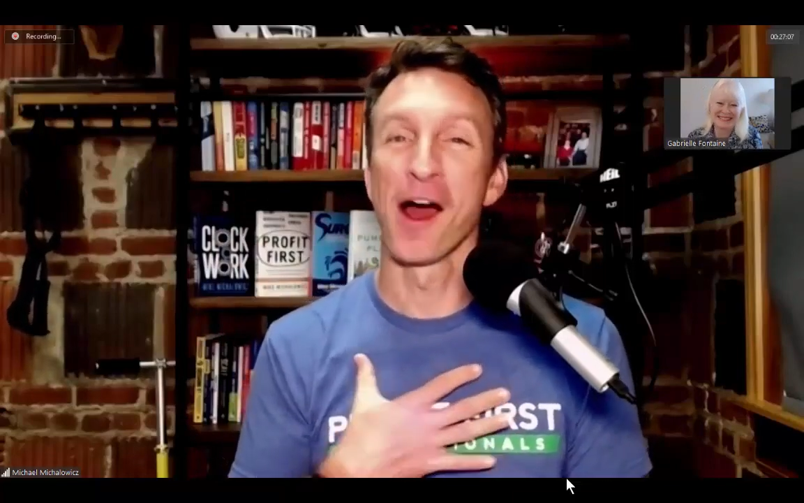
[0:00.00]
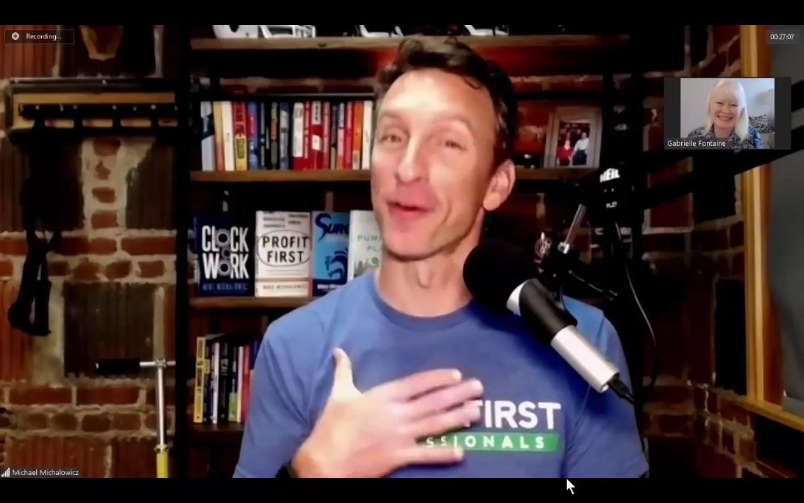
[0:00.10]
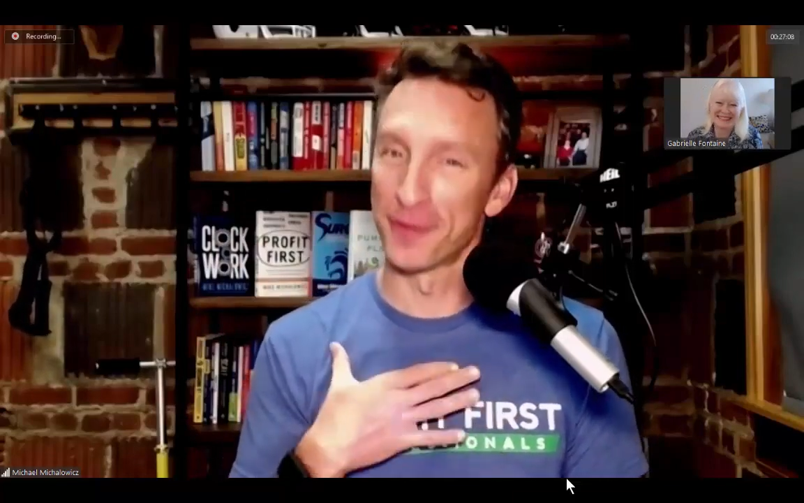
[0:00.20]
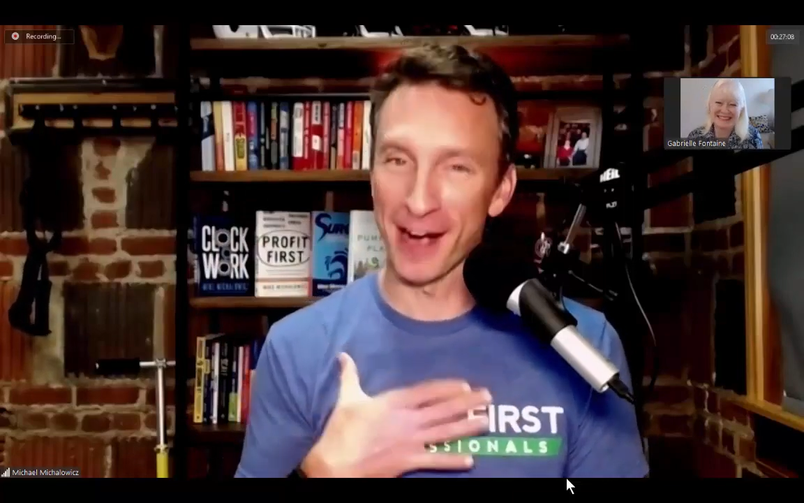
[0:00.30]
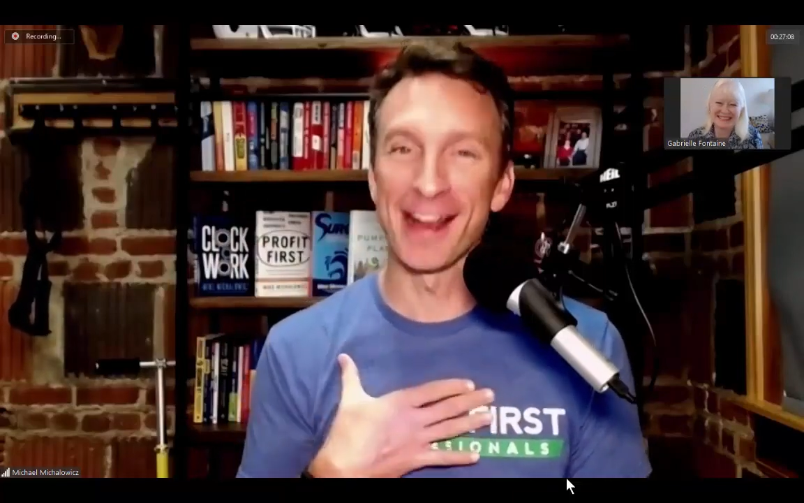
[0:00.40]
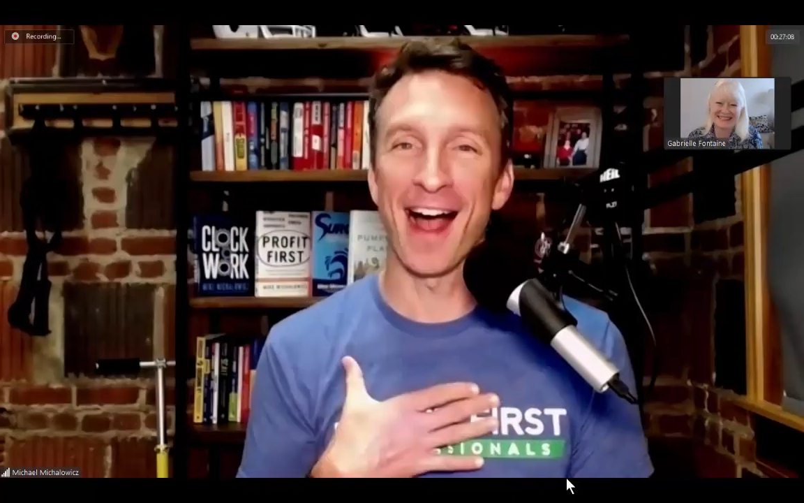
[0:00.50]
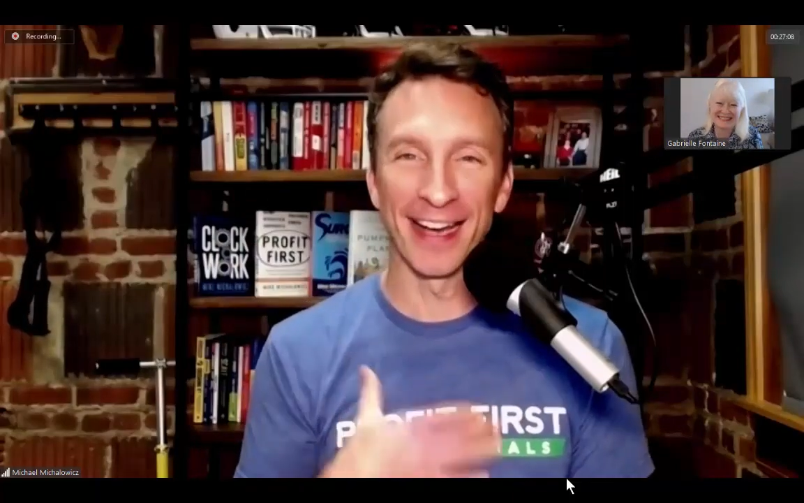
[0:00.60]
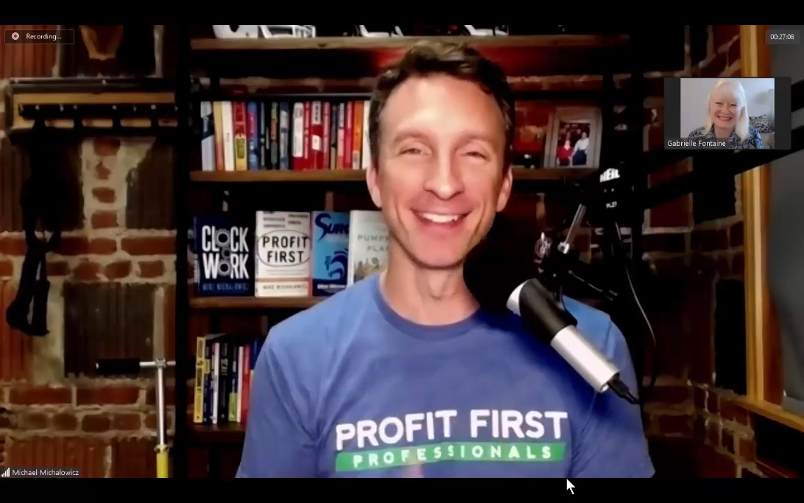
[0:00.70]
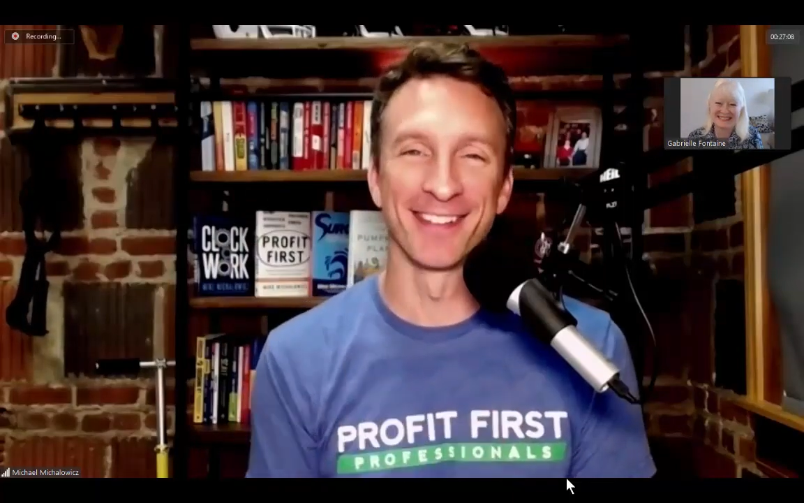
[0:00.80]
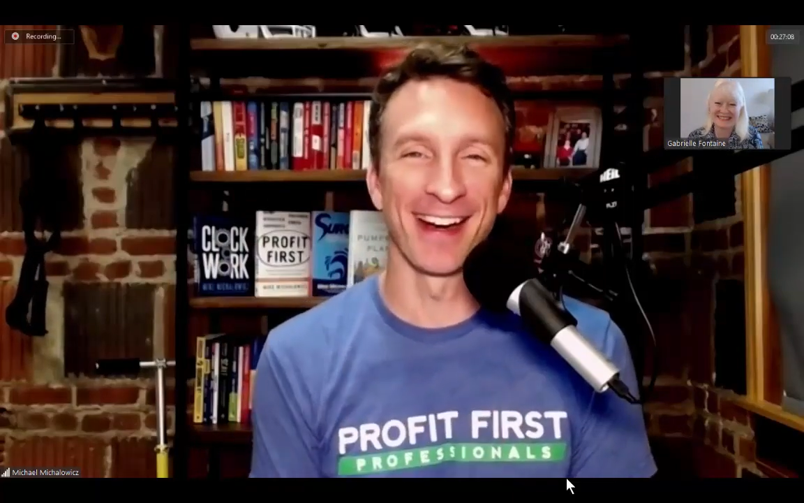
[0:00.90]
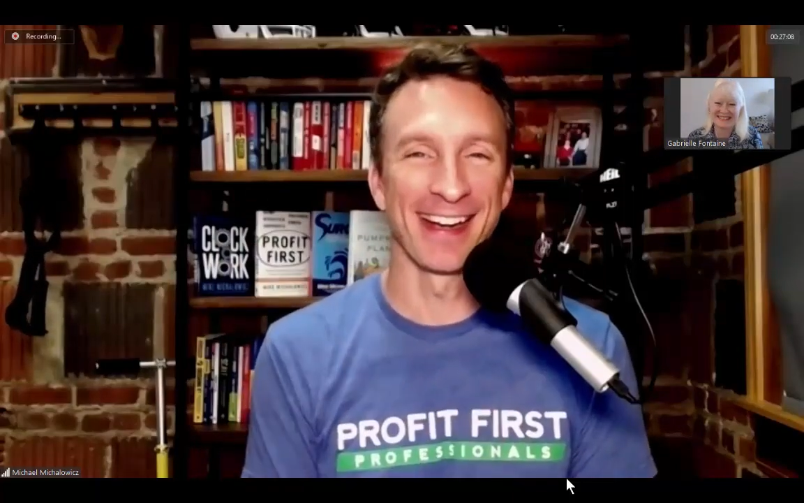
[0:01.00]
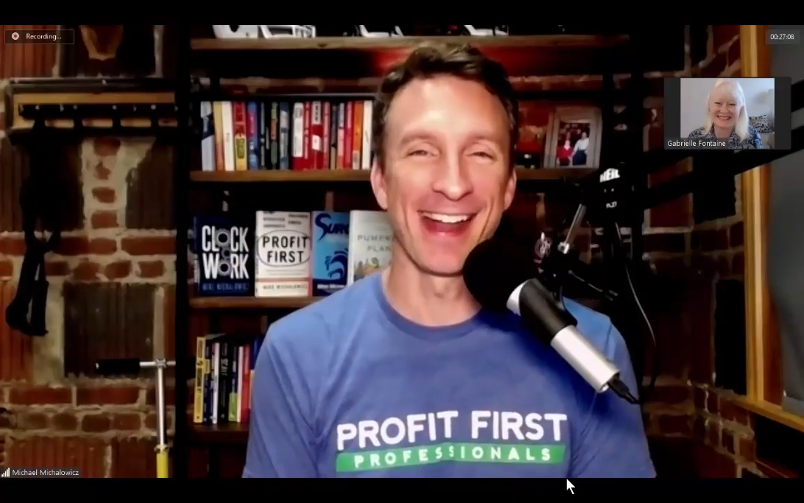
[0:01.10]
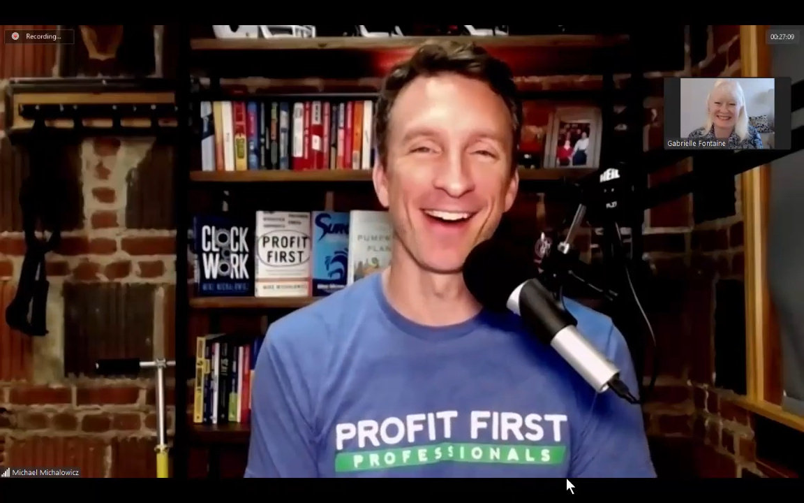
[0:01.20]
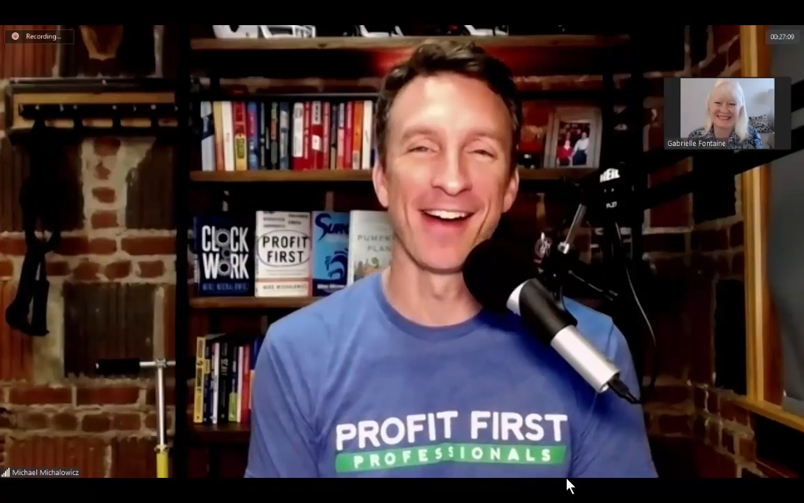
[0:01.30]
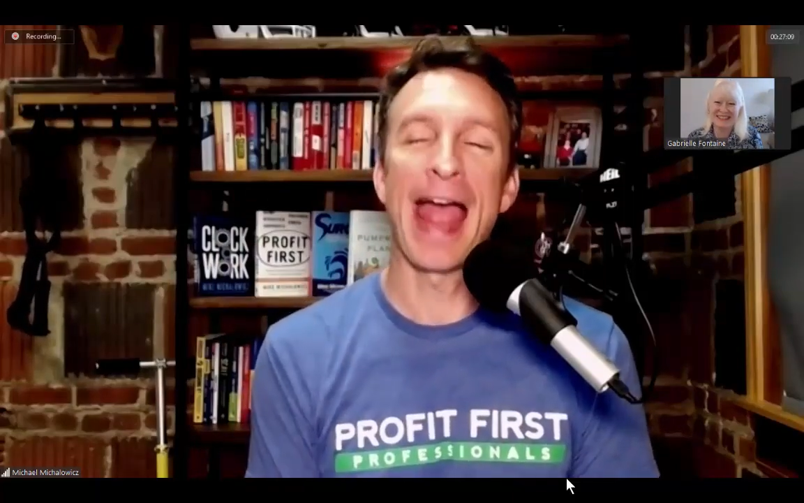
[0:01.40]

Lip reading: are very heightened right now.